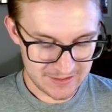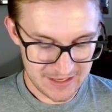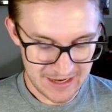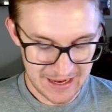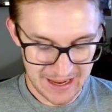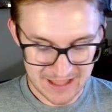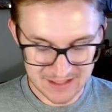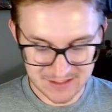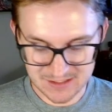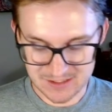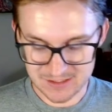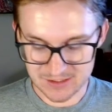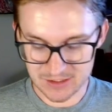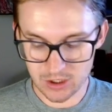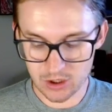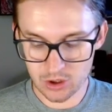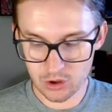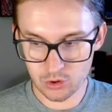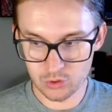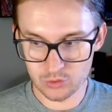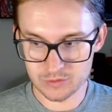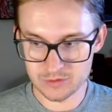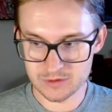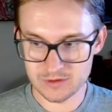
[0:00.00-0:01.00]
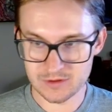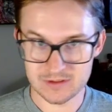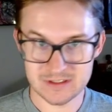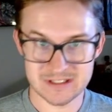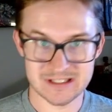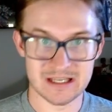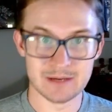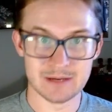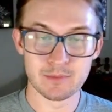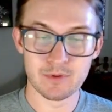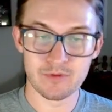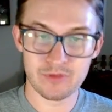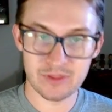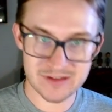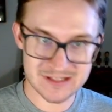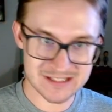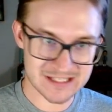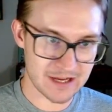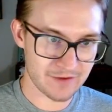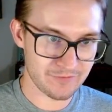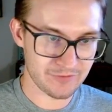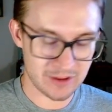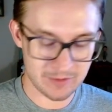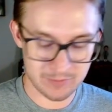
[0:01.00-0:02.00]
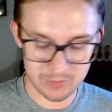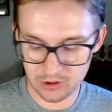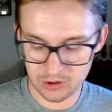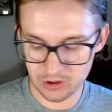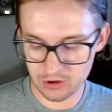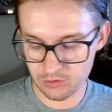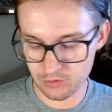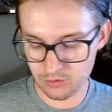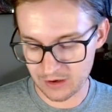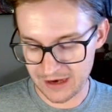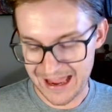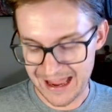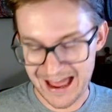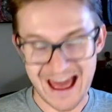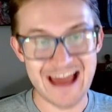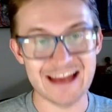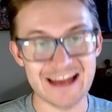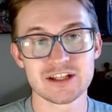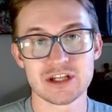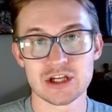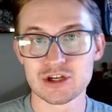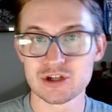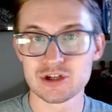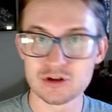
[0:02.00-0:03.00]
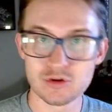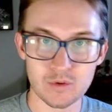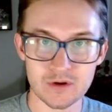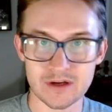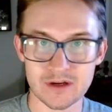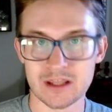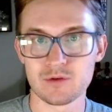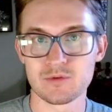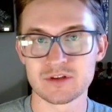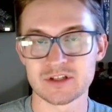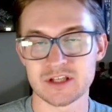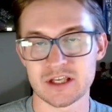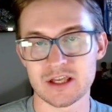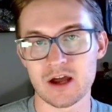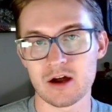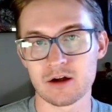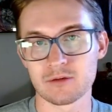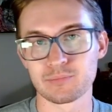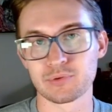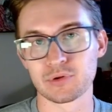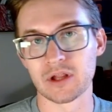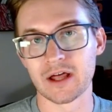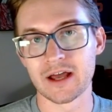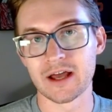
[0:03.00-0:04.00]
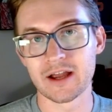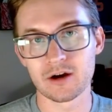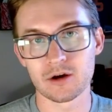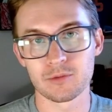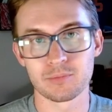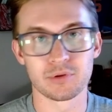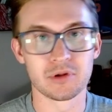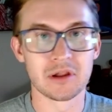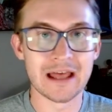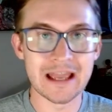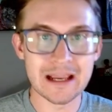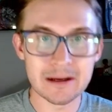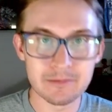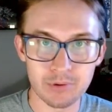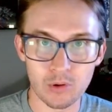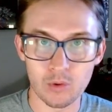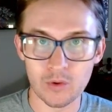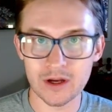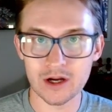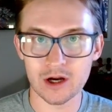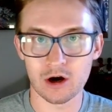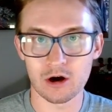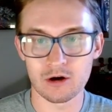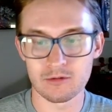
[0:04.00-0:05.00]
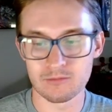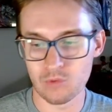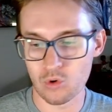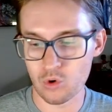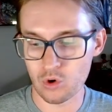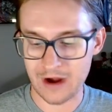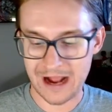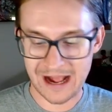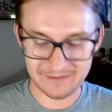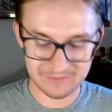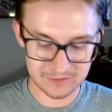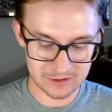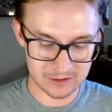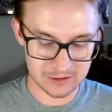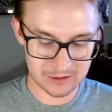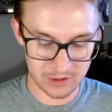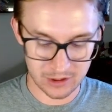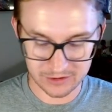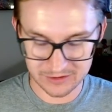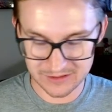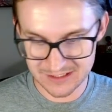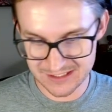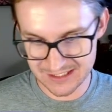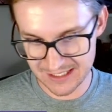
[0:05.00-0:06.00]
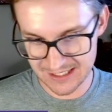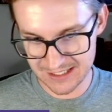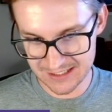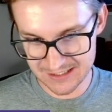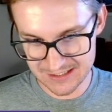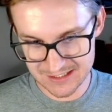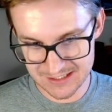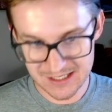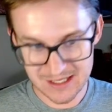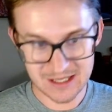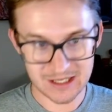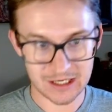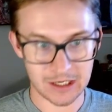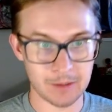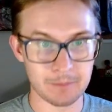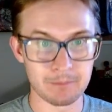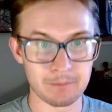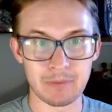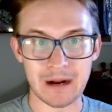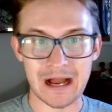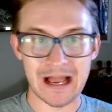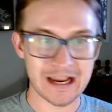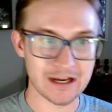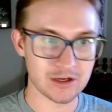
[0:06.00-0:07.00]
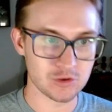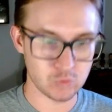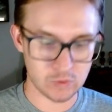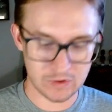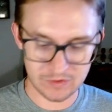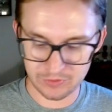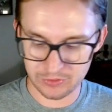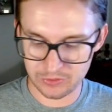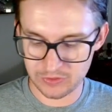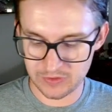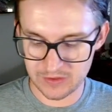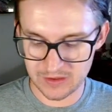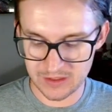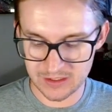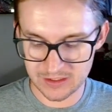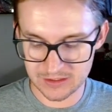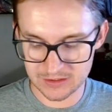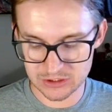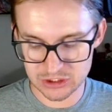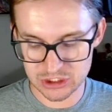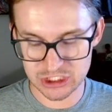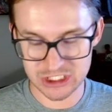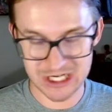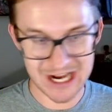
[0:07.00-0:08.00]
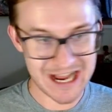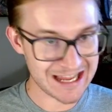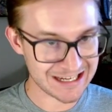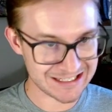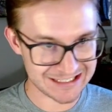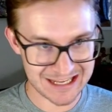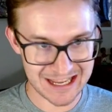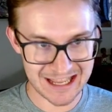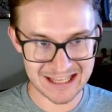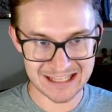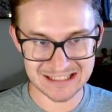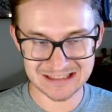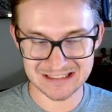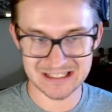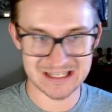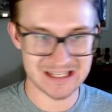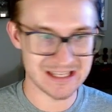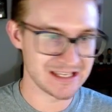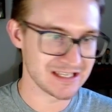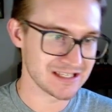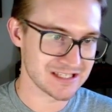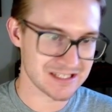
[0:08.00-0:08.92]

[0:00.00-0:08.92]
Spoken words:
And so some of the stuff that Booker had to do when he was a young player, playing point guard more, having the ball in his hands, combined with the shot diet that he has